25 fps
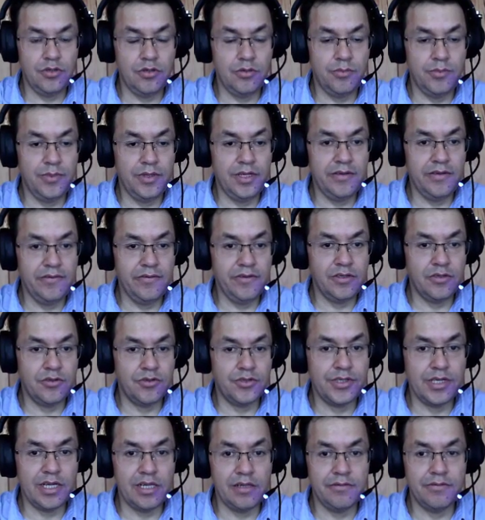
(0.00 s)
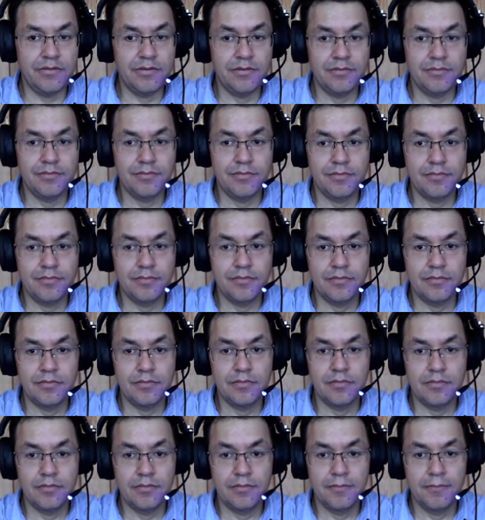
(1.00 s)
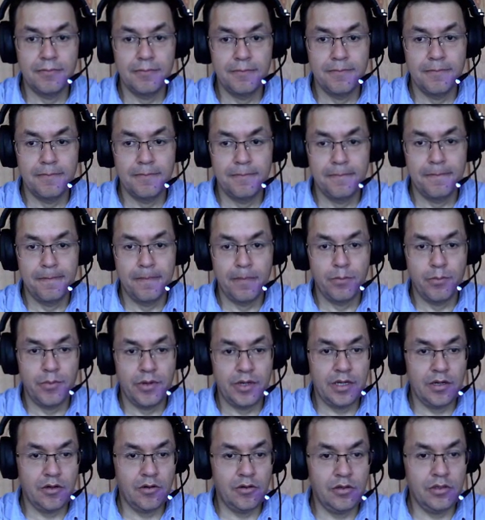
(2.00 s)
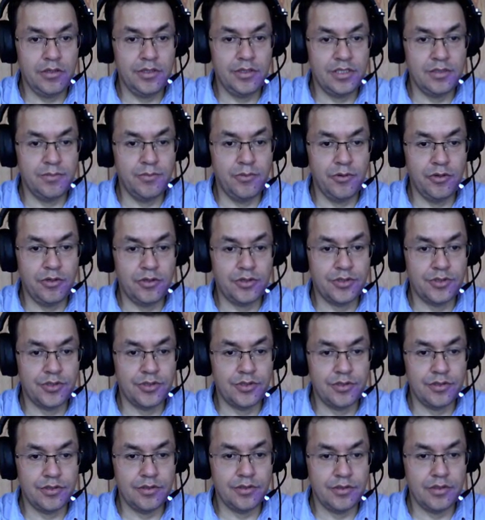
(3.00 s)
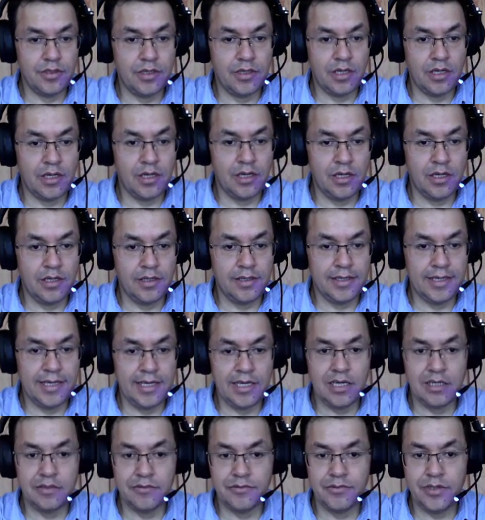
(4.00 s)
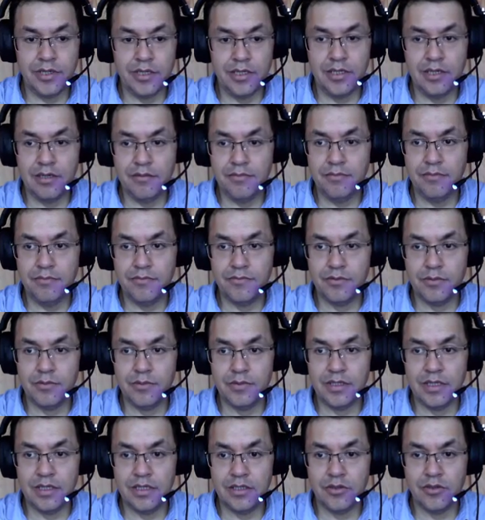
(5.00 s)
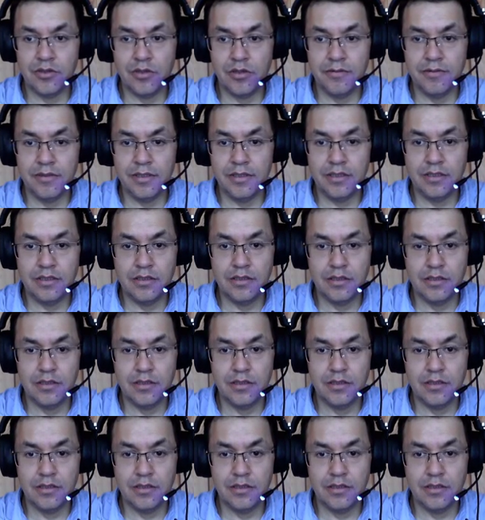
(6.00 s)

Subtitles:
you don't believe in yourself. But all these books, I have read them from Dan Sullivan.